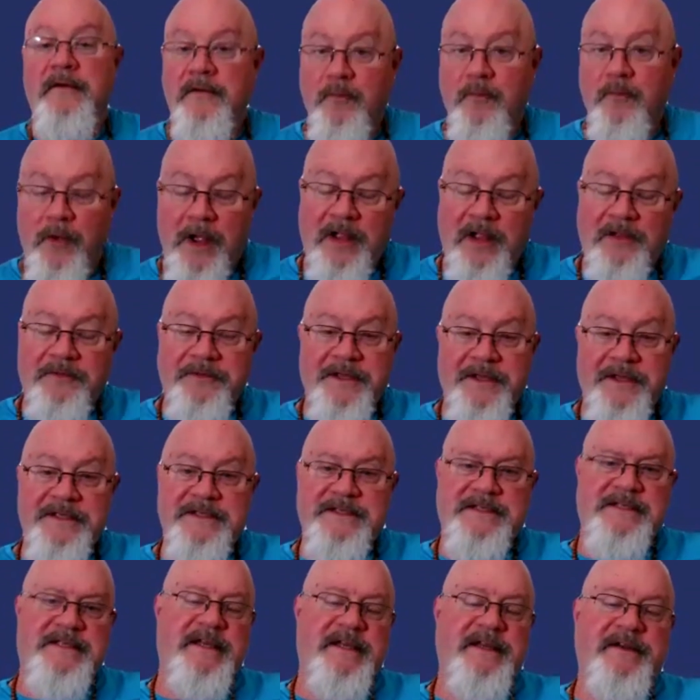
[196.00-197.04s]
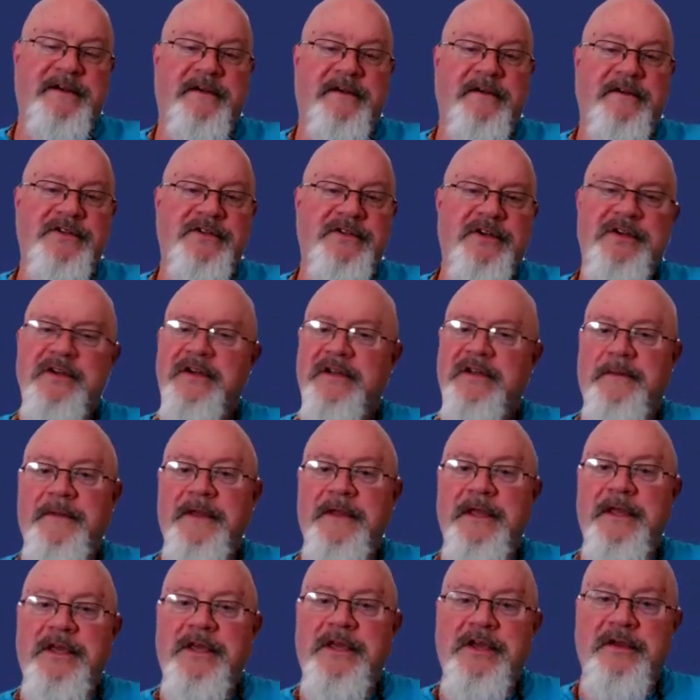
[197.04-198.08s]
wellness centers are going to
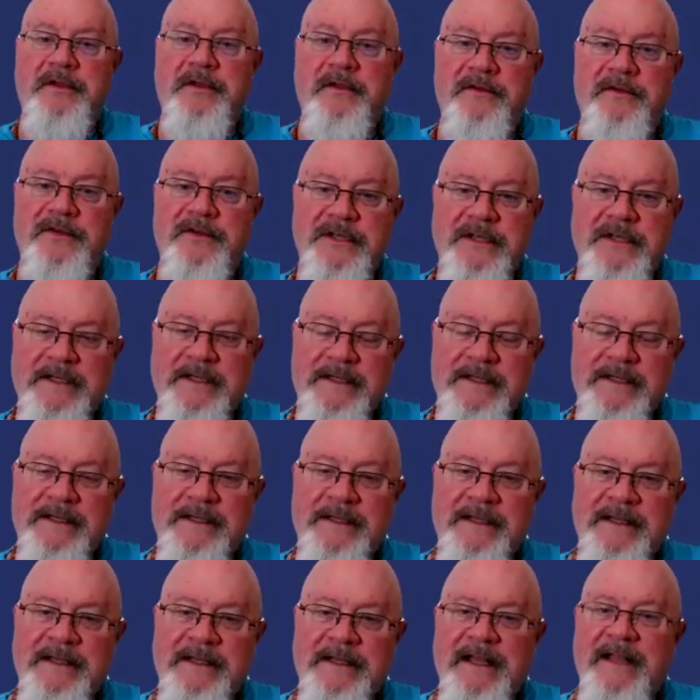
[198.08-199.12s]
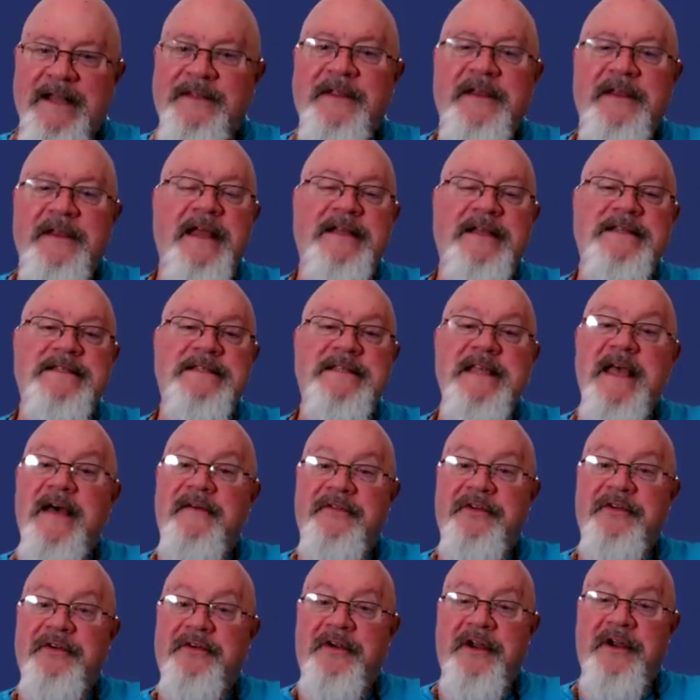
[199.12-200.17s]
be huge. In the next
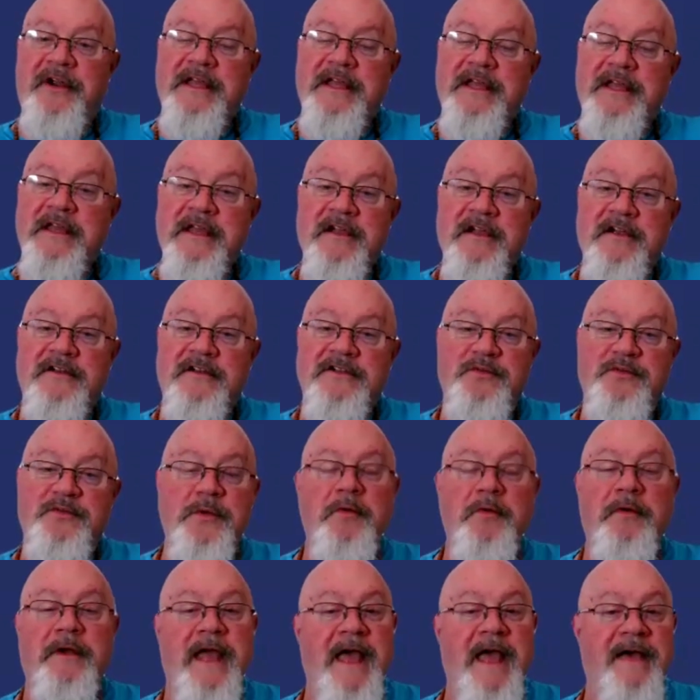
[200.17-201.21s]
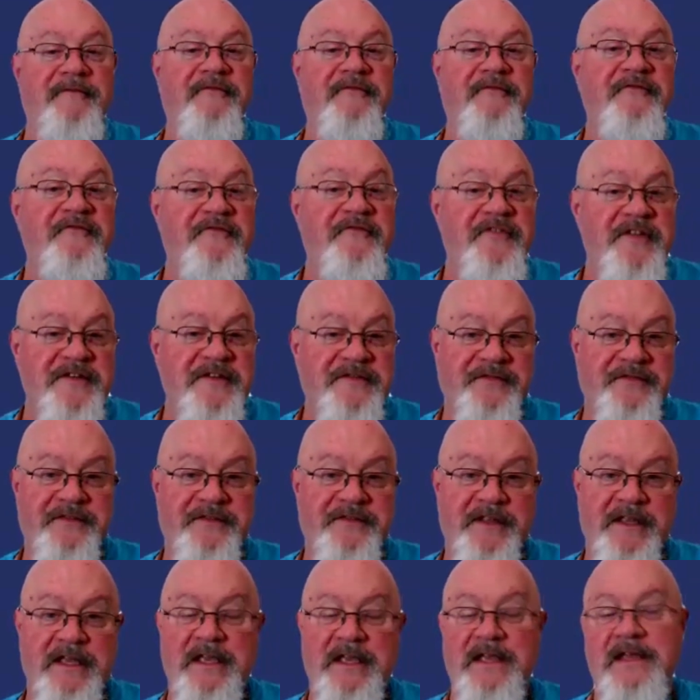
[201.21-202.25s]
7 or 8 years, we want to have
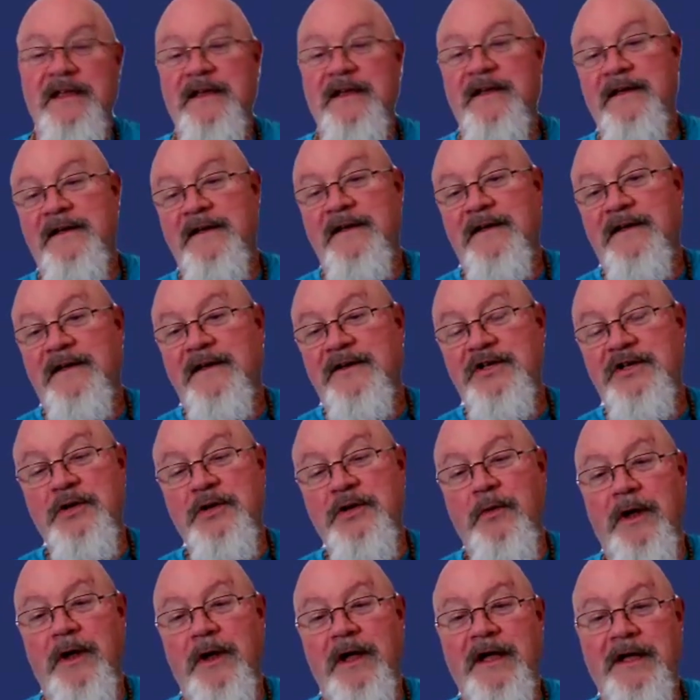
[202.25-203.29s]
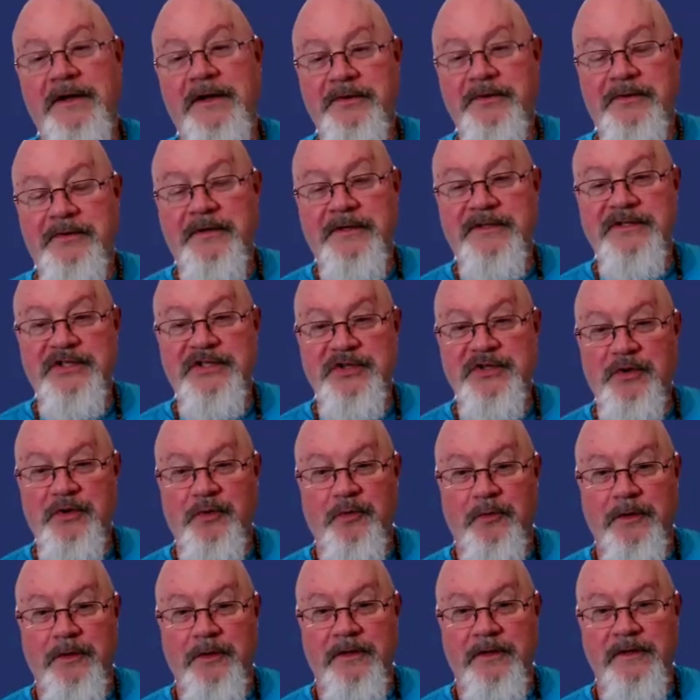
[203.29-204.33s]
50 to 100
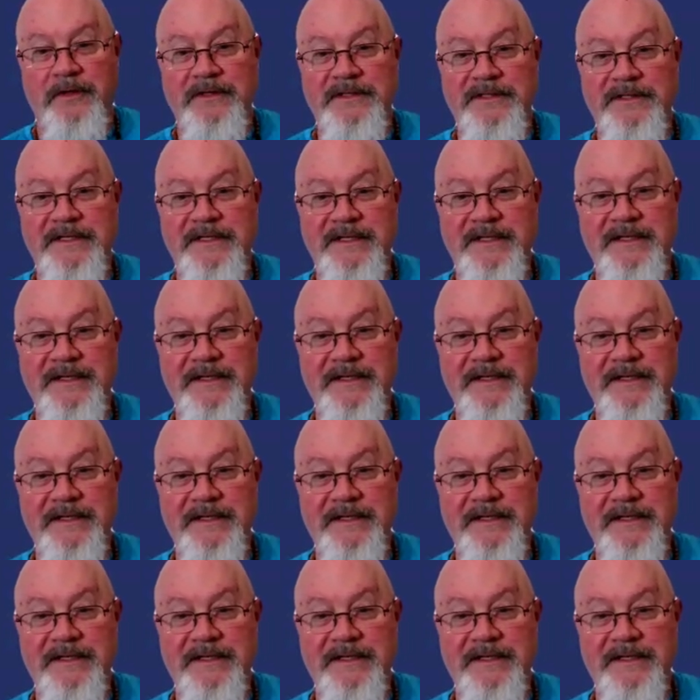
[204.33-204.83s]
stores